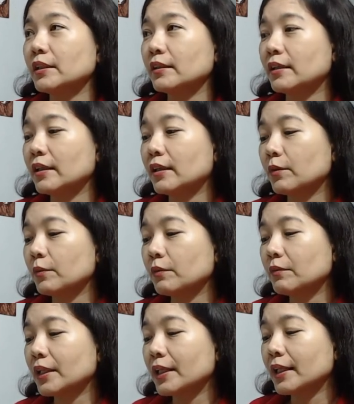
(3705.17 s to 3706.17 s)
uh, we
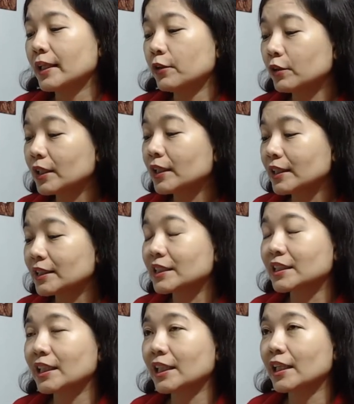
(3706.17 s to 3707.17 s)
really, yun din ang isa
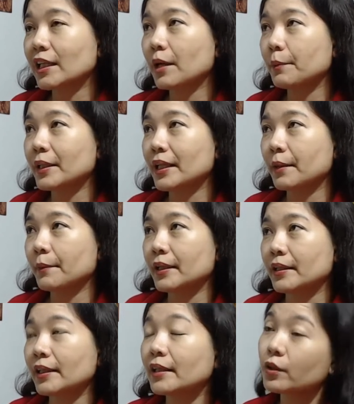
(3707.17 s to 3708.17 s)
sa nilalobby
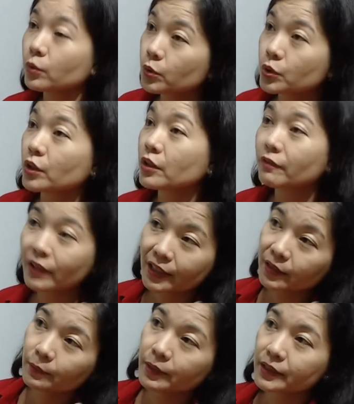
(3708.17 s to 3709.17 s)
namin, the inclusion of
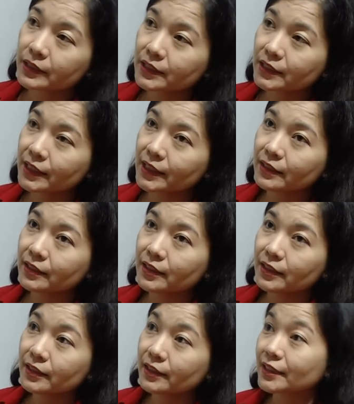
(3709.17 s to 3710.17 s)
animals in
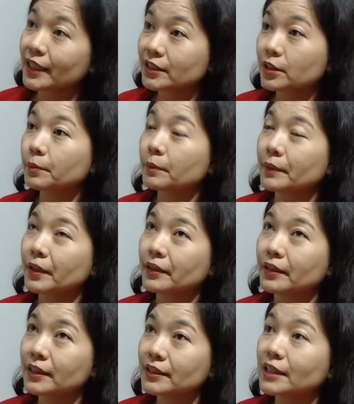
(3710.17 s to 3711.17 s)
disaster
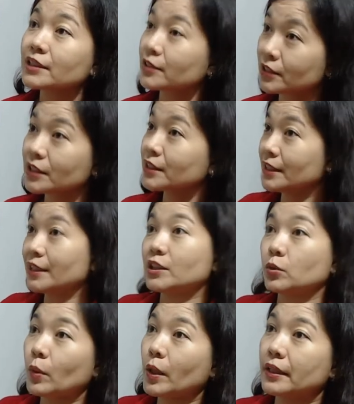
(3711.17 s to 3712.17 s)
preparedness, such as this
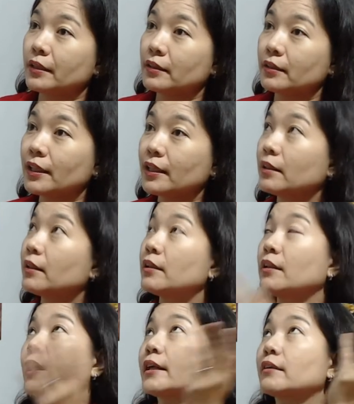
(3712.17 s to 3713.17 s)
one. Then,
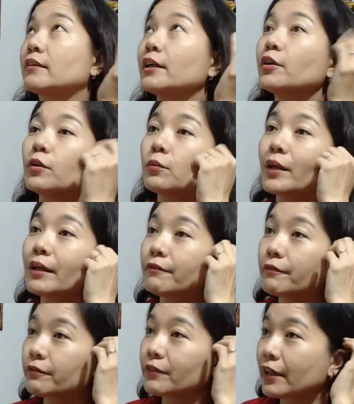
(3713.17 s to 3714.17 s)
like, ngayon, we have
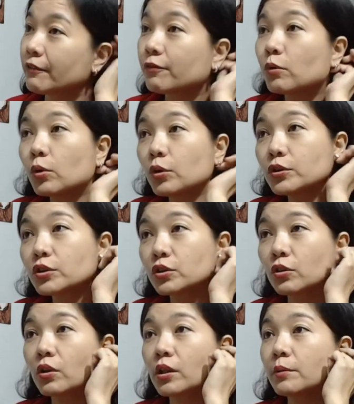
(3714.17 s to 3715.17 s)
typhoons,
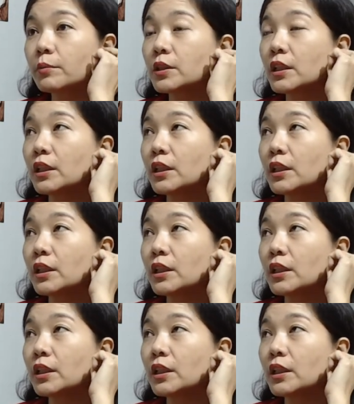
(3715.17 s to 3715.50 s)
storms.